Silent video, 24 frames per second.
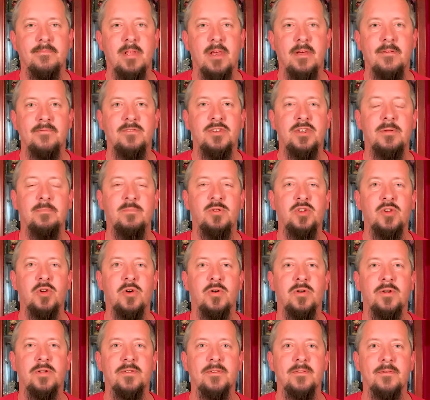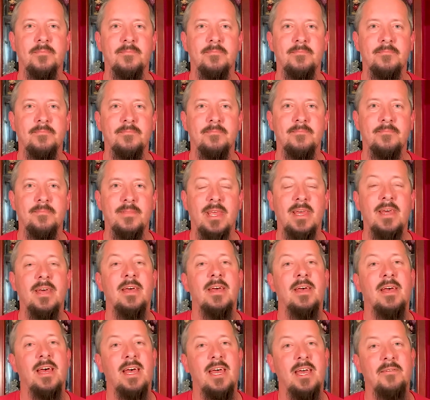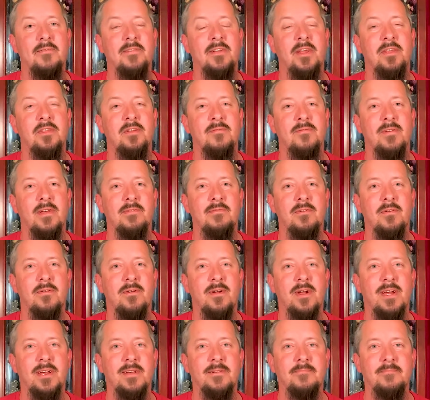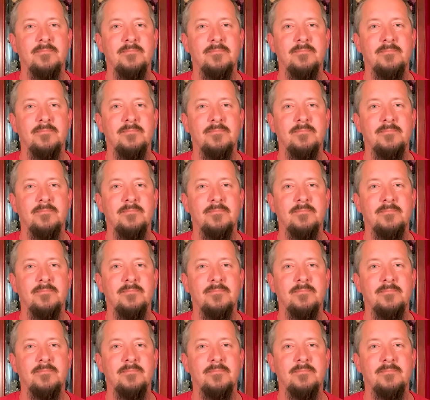of Jim Shores. I have another favorite ride.